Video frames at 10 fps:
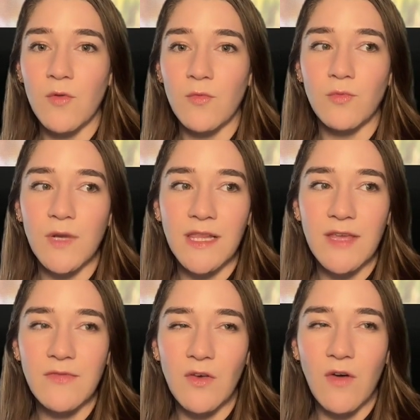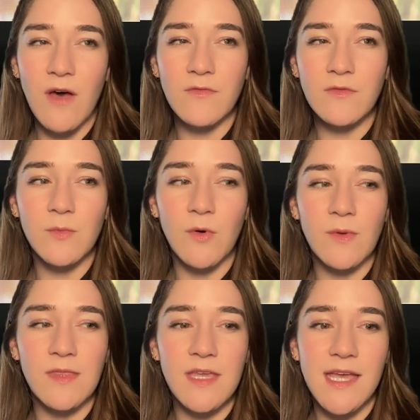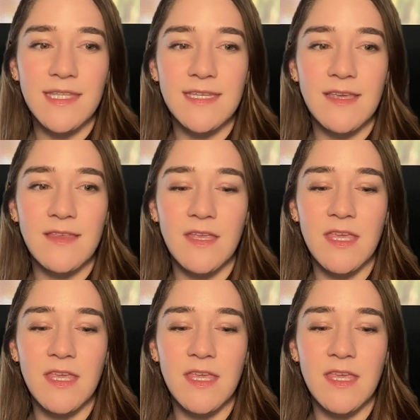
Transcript: really feel comfortable with the idea that